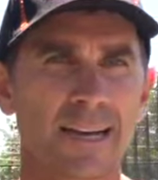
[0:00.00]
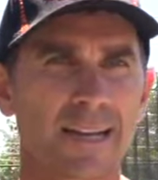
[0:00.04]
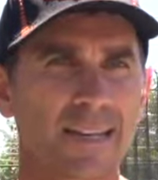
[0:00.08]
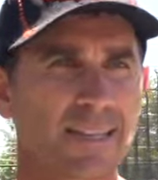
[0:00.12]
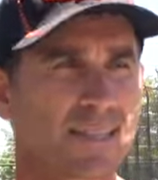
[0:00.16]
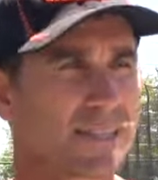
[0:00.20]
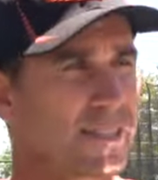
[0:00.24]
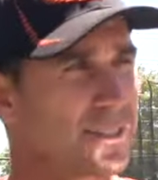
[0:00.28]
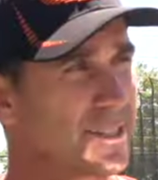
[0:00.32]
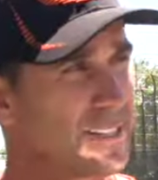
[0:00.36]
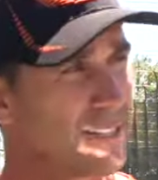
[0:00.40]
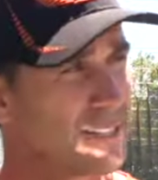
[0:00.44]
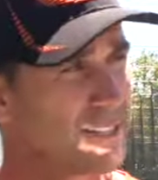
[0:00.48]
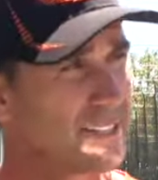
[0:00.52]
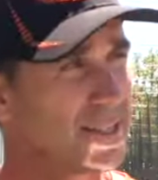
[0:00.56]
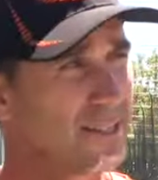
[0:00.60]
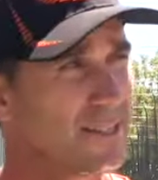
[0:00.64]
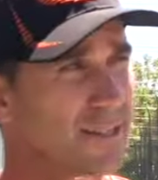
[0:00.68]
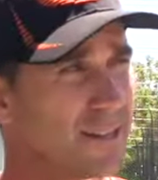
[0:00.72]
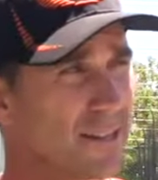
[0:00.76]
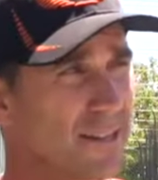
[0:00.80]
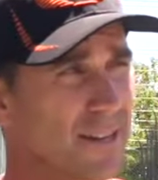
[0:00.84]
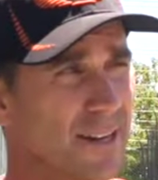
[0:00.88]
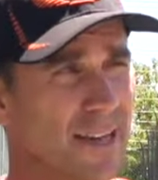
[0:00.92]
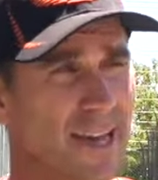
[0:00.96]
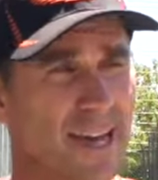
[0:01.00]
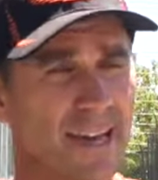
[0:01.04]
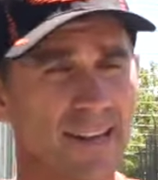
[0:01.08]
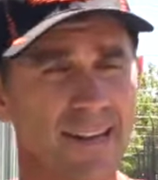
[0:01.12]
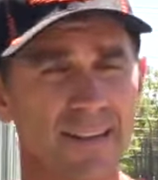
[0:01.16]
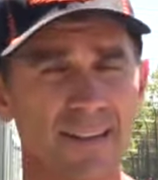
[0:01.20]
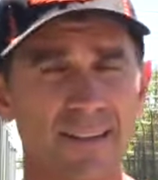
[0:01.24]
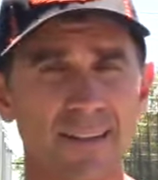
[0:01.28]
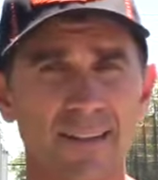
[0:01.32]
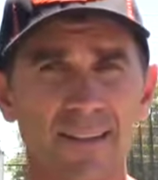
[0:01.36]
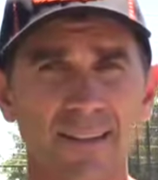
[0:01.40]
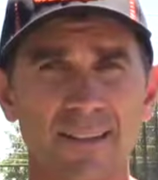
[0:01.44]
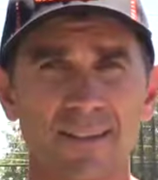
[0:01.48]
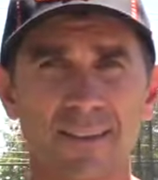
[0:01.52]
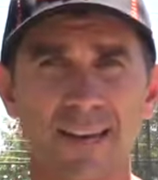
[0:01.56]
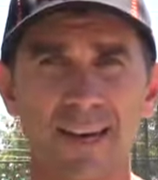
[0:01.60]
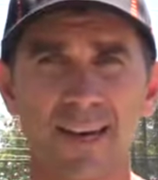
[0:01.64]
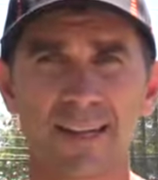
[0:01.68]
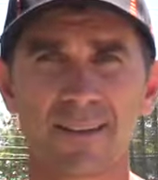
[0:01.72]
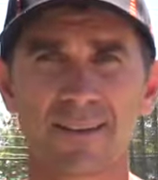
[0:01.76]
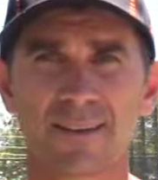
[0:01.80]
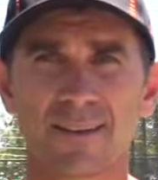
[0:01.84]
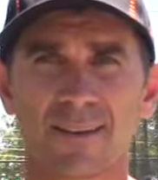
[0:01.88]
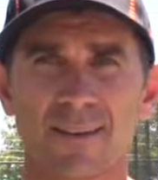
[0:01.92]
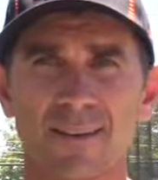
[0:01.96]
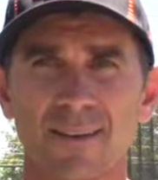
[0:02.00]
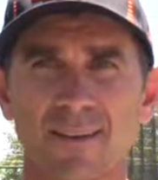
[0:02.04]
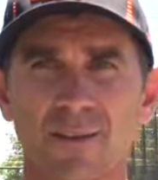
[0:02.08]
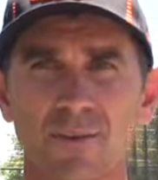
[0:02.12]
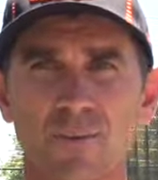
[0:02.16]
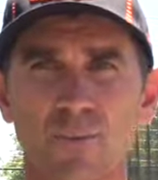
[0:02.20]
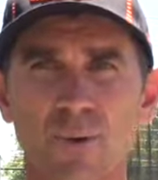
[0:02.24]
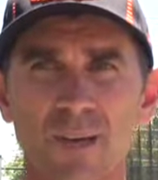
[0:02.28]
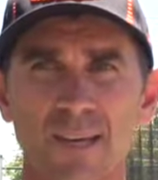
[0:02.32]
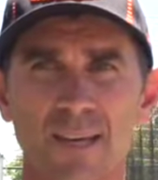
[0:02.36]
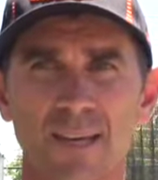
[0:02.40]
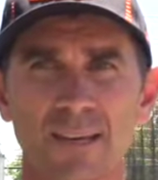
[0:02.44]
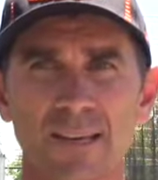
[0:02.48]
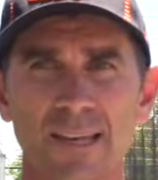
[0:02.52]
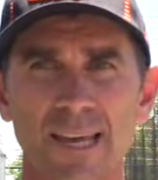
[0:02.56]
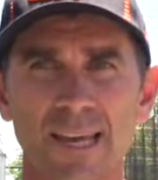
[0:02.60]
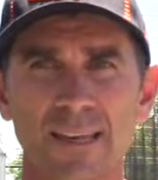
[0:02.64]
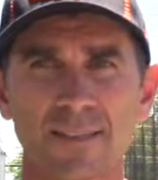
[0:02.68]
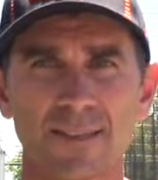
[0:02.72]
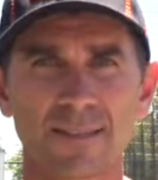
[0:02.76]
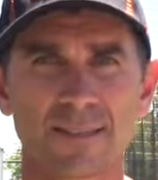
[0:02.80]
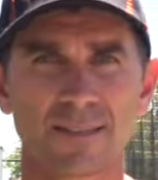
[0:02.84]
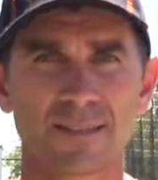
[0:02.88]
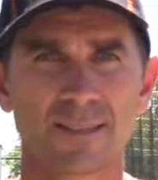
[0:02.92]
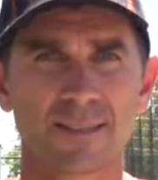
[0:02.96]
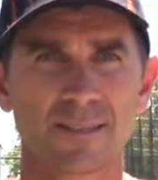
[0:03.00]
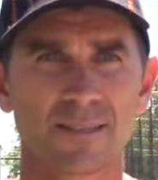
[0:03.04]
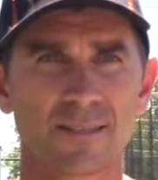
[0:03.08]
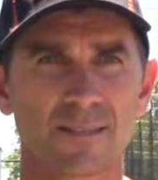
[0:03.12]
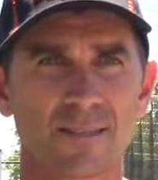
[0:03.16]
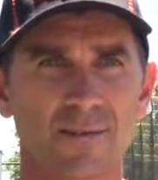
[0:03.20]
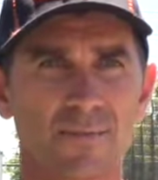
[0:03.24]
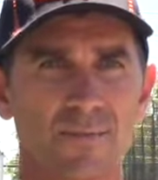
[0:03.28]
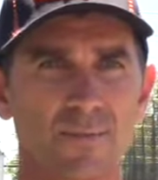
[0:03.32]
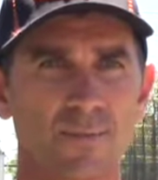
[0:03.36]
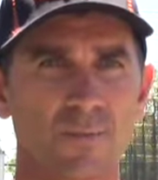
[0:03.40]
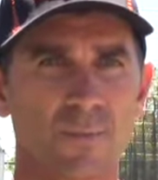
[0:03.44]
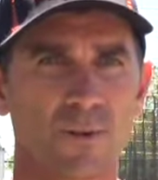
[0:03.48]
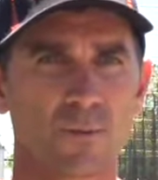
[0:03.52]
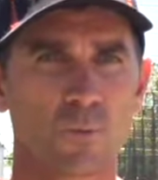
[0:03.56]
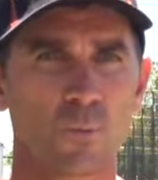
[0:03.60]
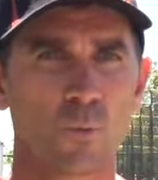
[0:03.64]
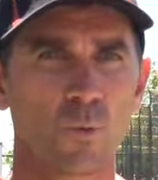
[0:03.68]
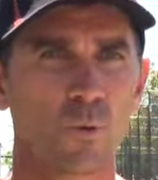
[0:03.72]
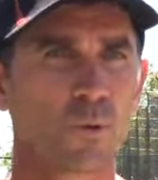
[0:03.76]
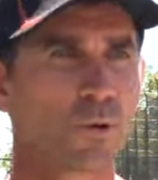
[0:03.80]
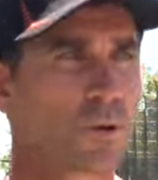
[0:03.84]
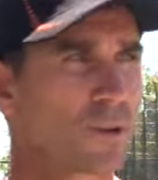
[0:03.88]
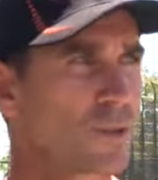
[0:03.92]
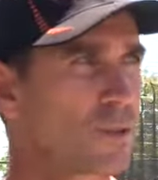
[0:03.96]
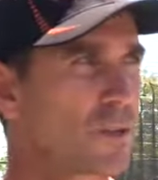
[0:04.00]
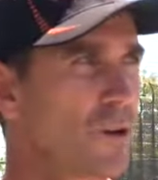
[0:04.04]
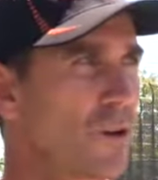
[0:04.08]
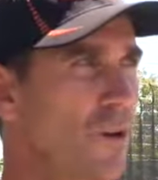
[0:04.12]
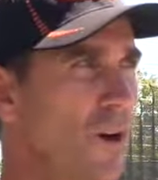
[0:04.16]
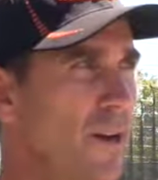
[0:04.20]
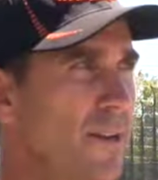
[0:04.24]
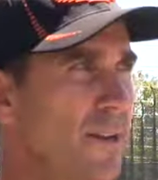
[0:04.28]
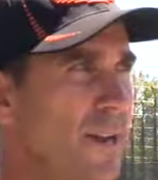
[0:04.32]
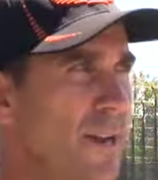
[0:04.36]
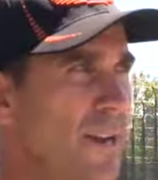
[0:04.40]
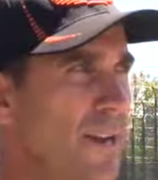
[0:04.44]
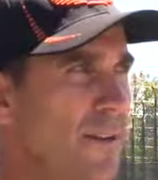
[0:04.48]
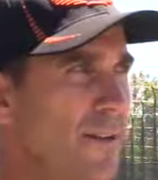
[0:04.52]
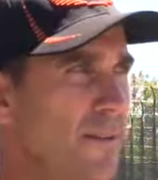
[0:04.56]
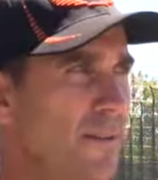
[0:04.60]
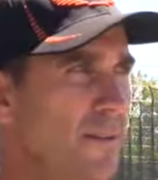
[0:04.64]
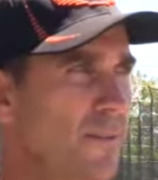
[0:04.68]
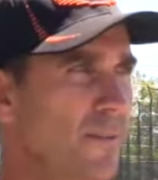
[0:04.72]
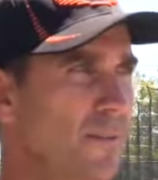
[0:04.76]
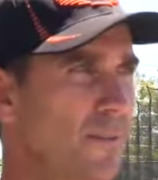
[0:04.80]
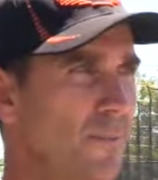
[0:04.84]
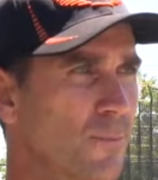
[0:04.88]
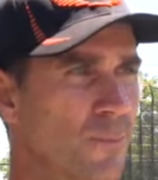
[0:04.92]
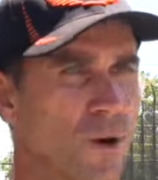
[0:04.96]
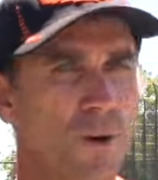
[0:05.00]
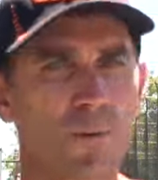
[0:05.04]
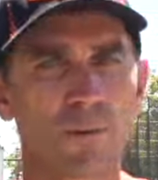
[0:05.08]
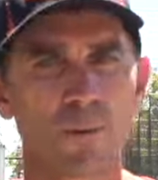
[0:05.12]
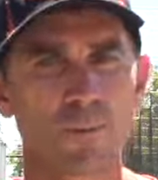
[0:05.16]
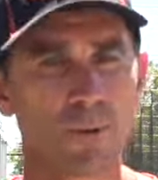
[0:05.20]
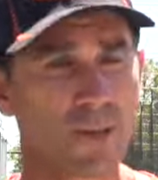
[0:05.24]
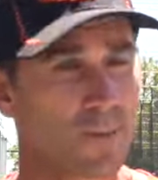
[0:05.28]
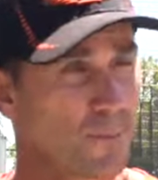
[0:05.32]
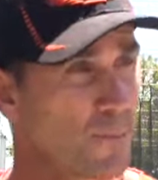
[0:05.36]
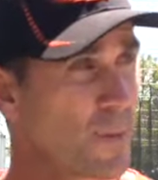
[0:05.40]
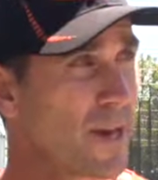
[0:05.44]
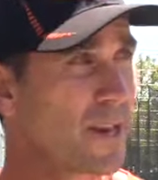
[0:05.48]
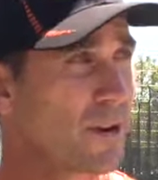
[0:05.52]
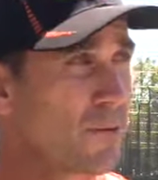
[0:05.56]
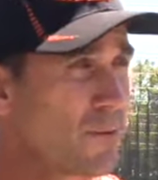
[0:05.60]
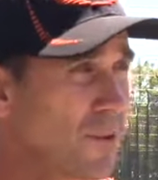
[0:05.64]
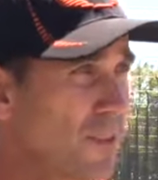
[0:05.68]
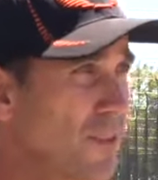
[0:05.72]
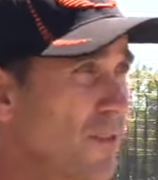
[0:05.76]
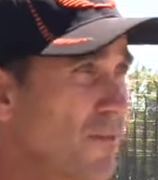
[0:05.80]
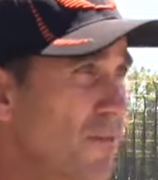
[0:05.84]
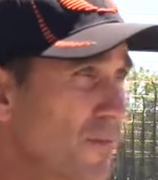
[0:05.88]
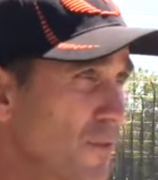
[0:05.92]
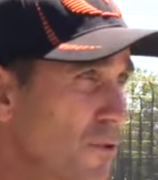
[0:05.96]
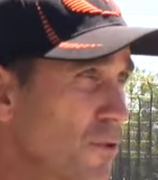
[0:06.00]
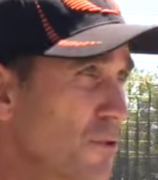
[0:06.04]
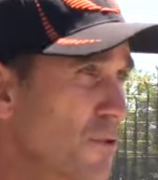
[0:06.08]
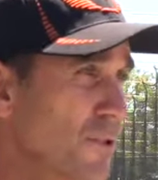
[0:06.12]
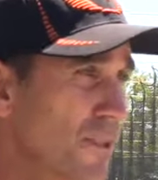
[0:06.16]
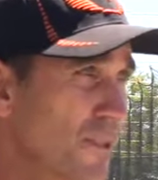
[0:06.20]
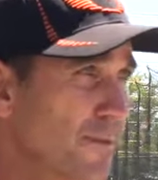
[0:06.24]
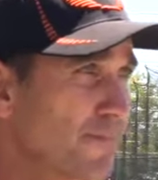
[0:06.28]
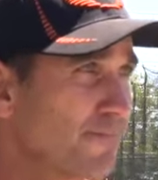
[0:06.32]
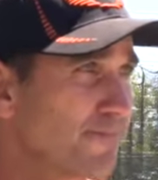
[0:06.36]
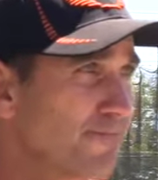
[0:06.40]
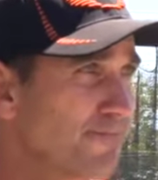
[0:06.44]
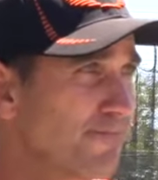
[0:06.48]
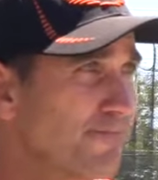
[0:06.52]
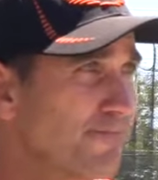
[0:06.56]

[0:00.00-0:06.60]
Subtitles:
consistent, and that we can get the system watertight and probably better in the future.